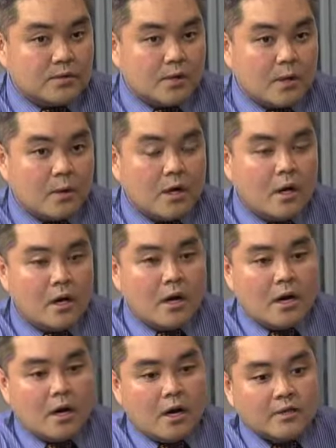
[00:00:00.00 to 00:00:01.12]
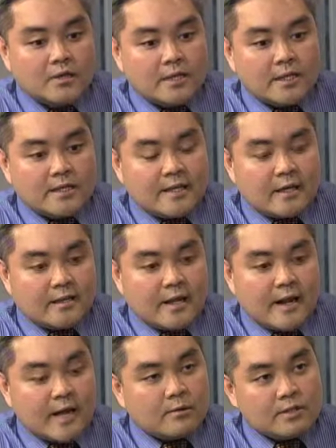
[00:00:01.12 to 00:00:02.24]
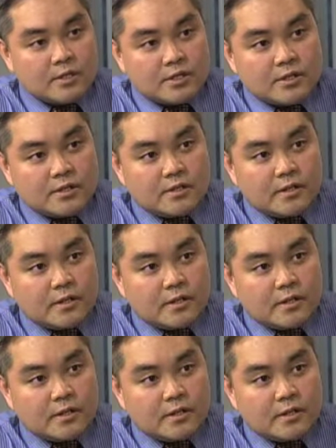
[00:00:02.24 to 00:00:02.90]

So to the extent that acquisitions